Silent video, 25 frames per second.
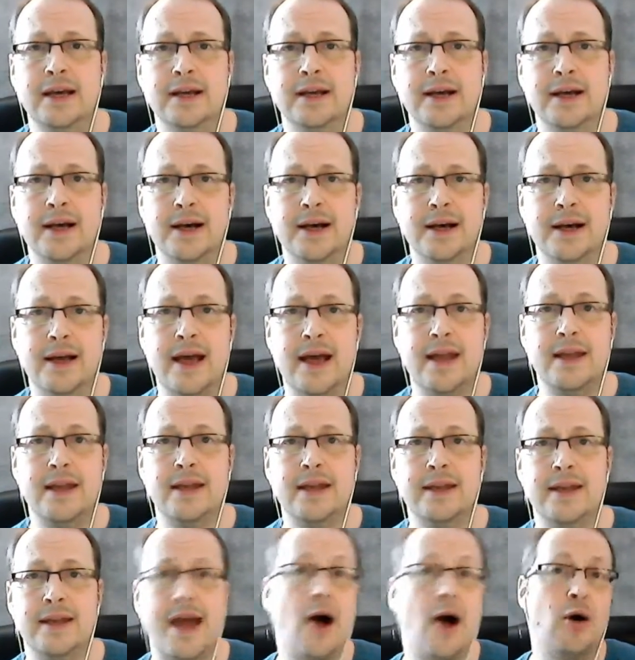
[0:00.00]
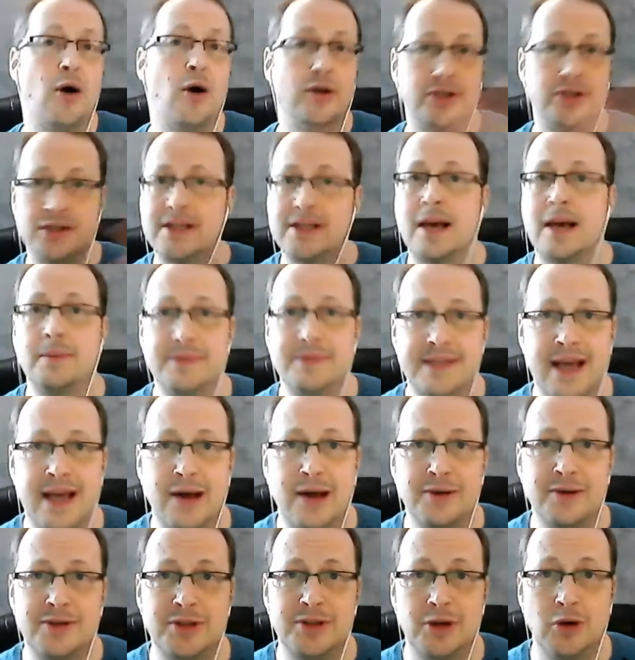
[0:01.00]
And now it just comes
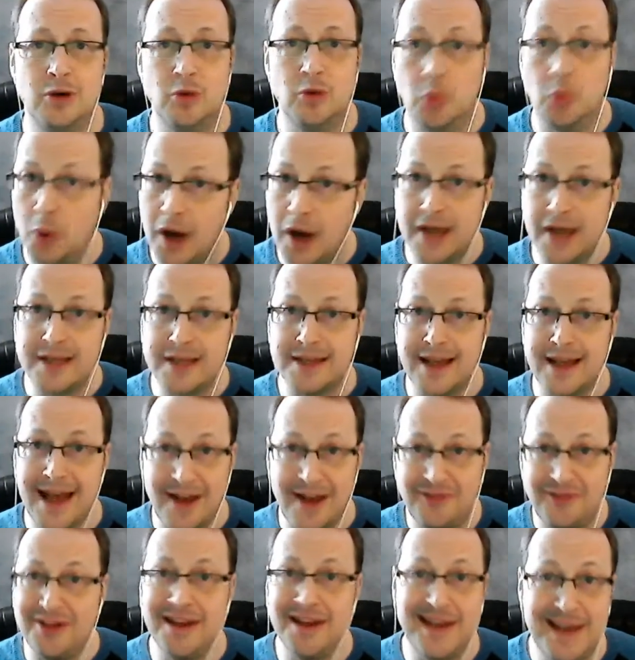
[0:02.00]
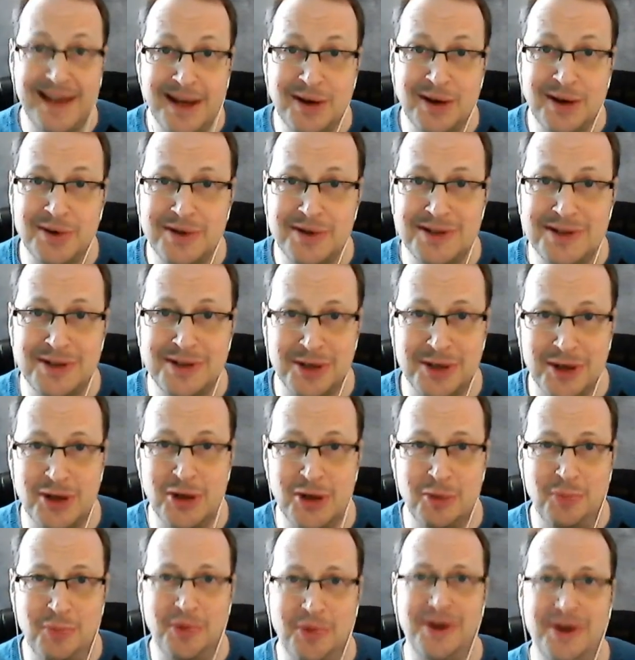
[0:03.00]
down to what FAQs should
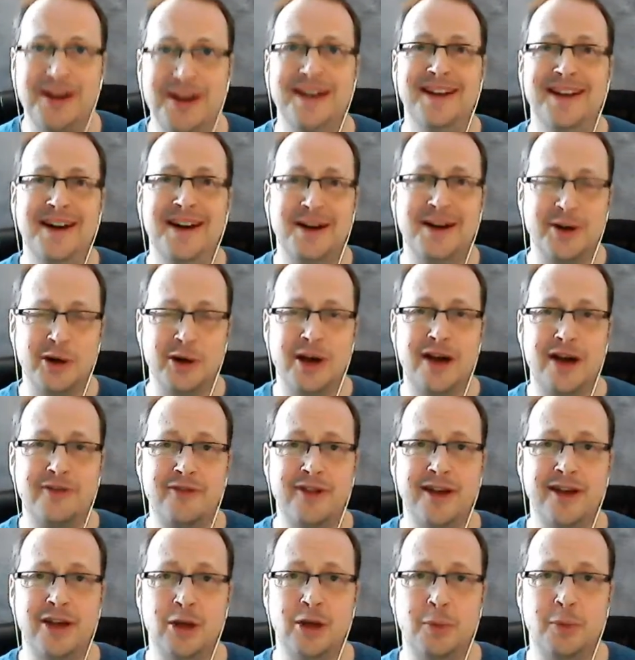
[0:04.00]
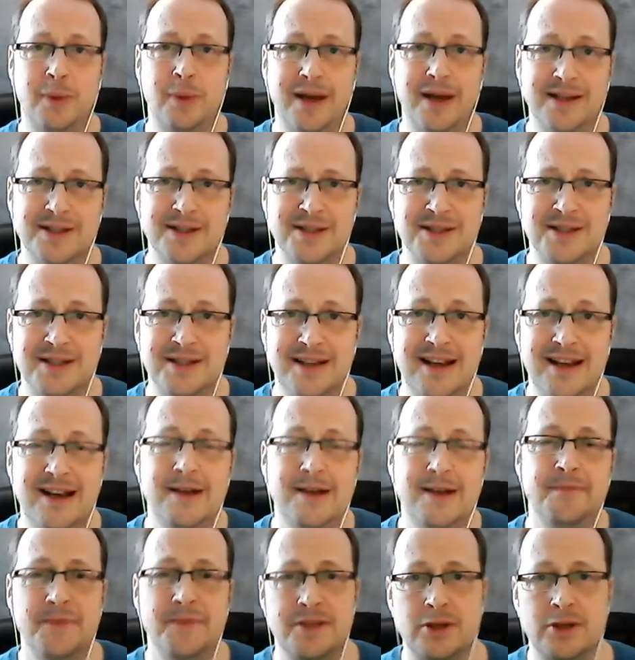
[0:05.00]
you put on your FAQ pages.
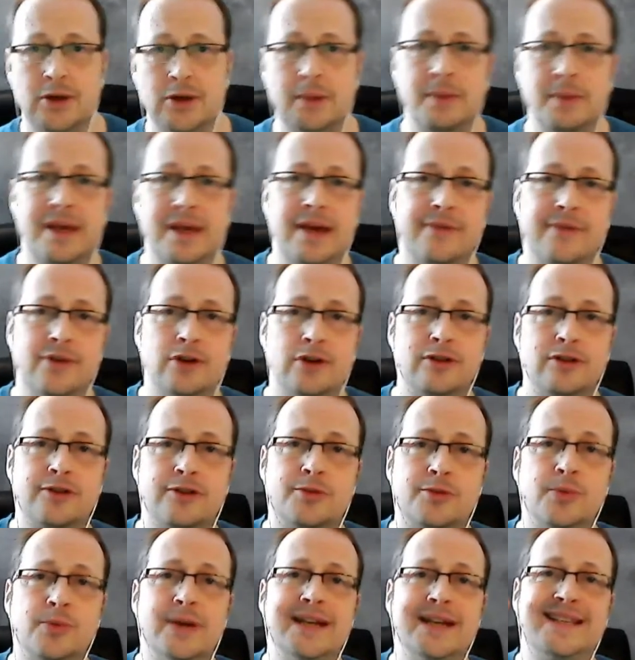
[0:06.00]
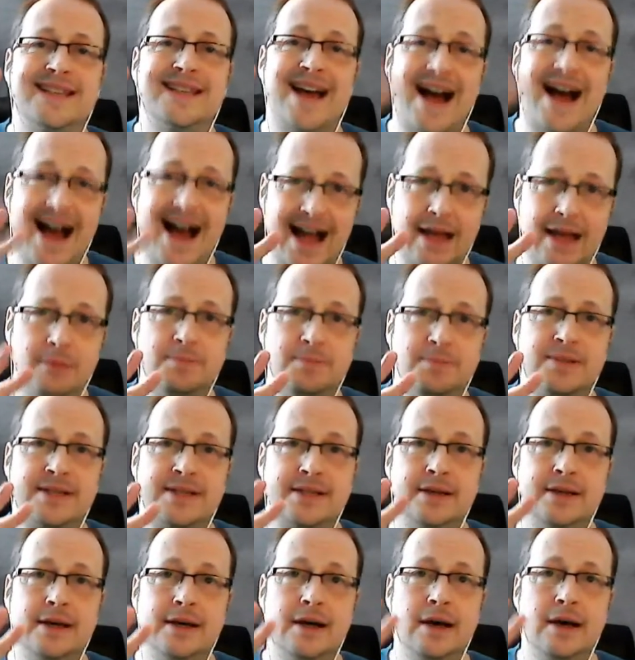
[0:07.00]
So let me give you 3
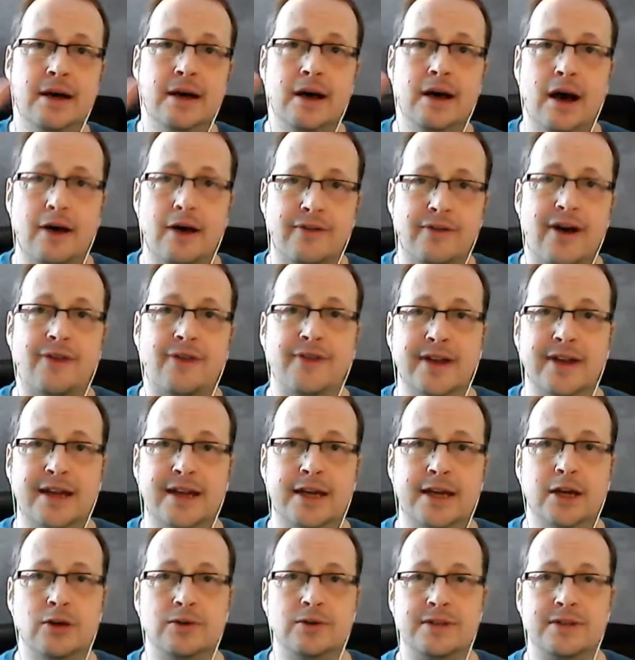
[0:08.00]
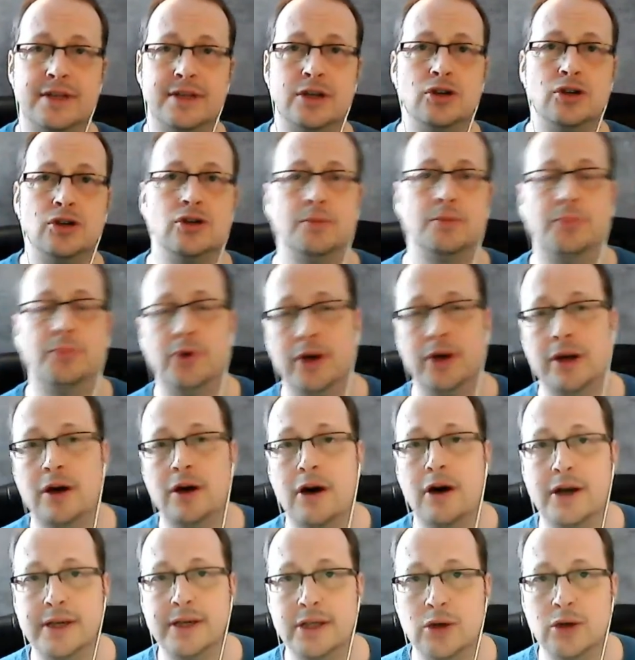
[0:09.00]
types of FAQs that you should put
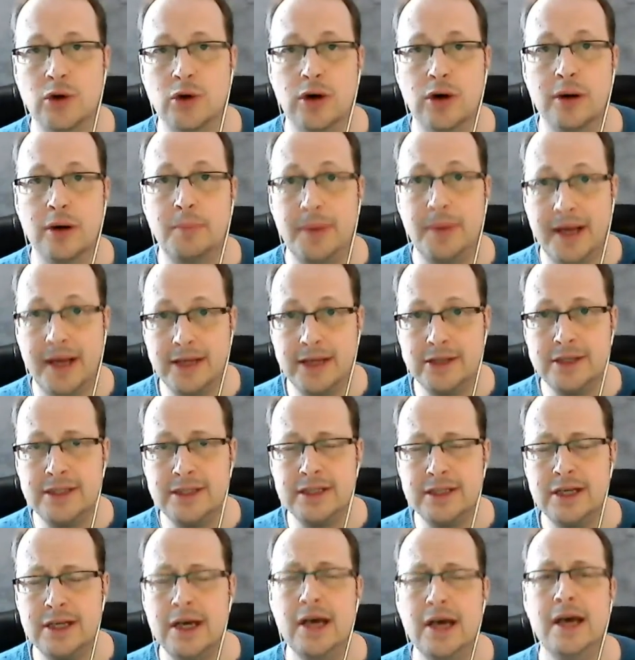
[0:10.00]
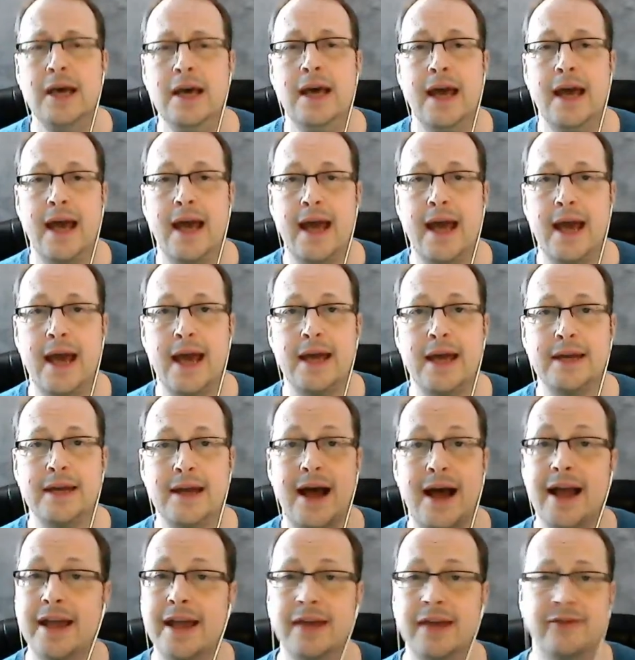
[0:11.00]
on your pages. And
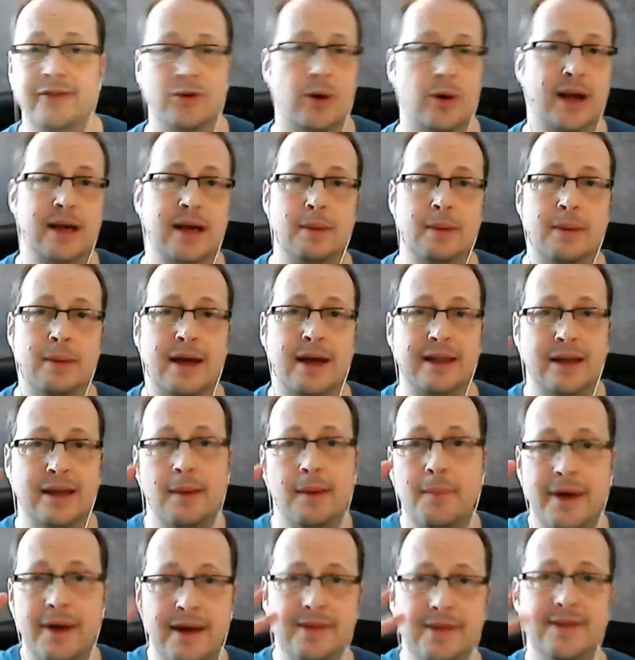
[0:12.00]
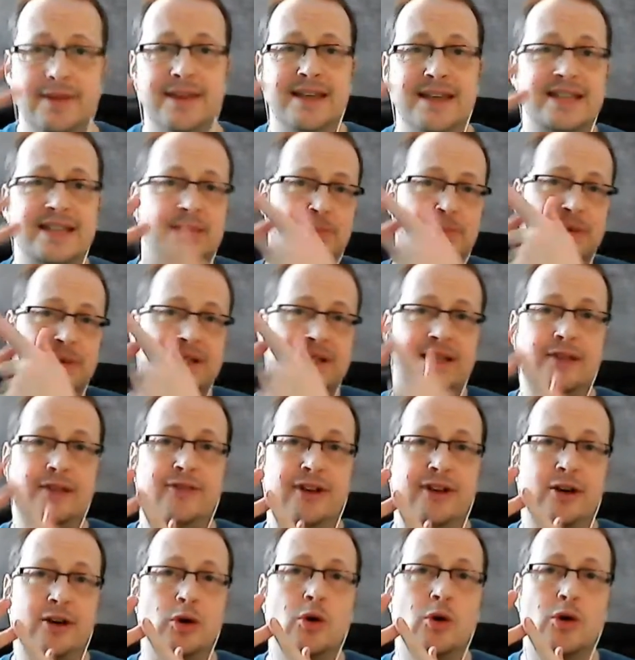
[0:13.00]
I even recommend them in this
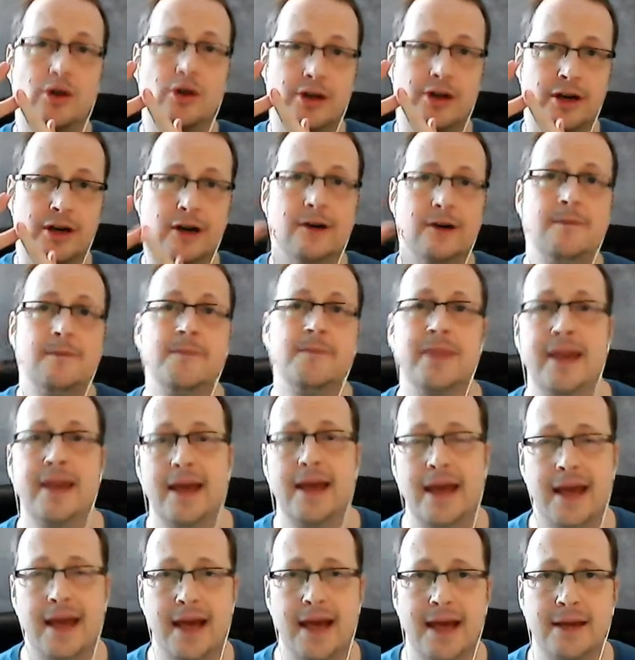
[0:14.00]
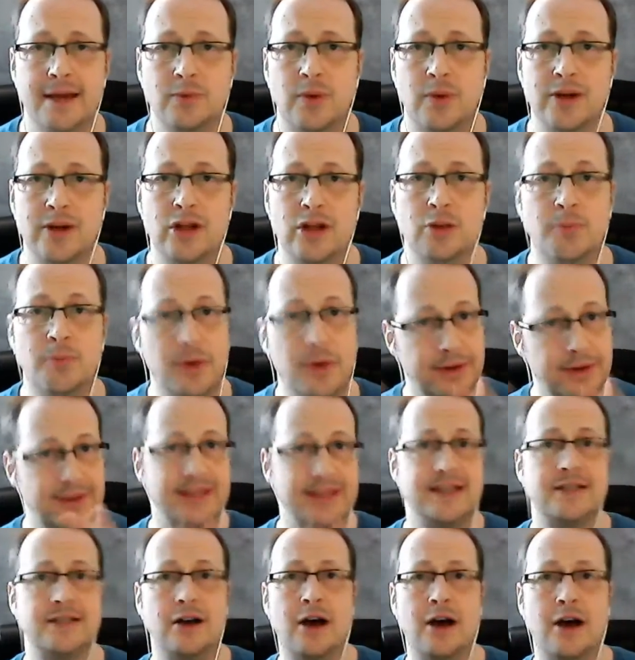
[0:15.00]
specific order. And when you put
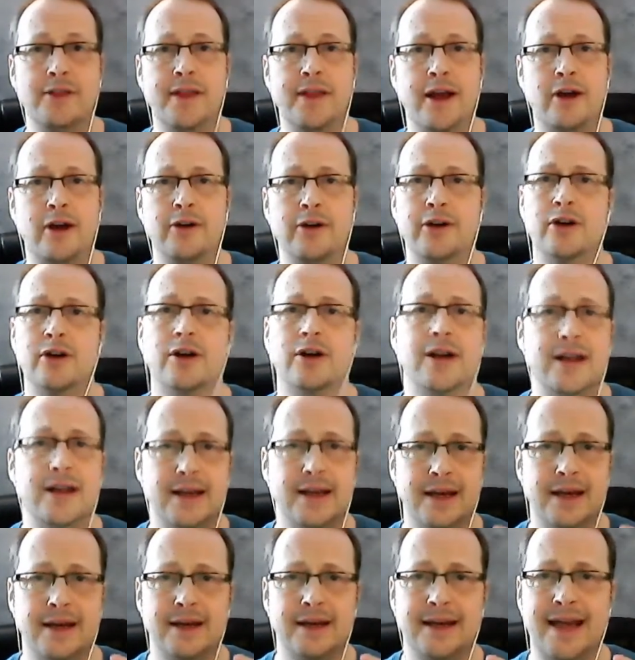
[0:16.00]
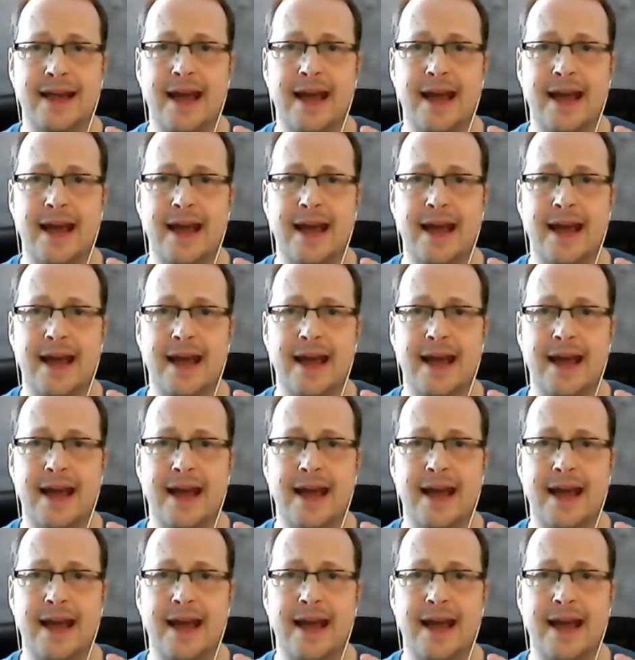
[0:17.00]
these on there, you're going to